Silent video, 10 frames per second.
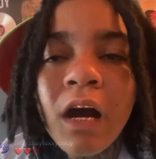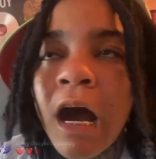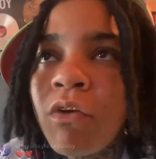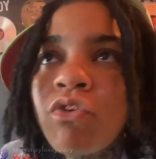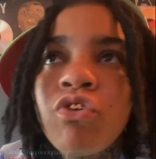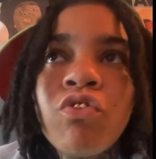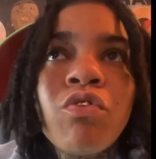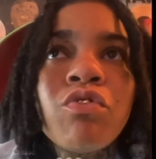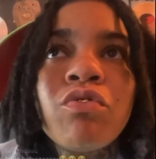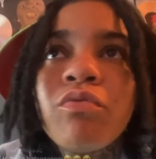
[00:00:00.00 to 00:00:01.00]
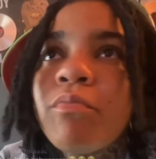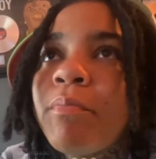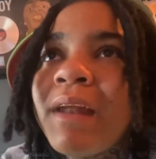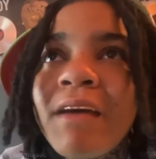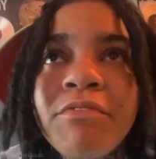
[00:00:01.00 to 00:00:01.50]
Out on all
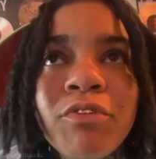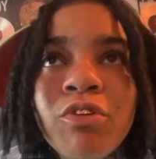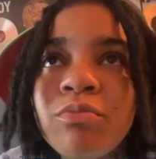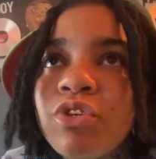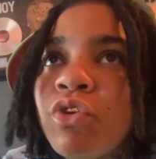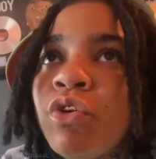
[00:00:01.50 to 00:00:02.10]
platforms,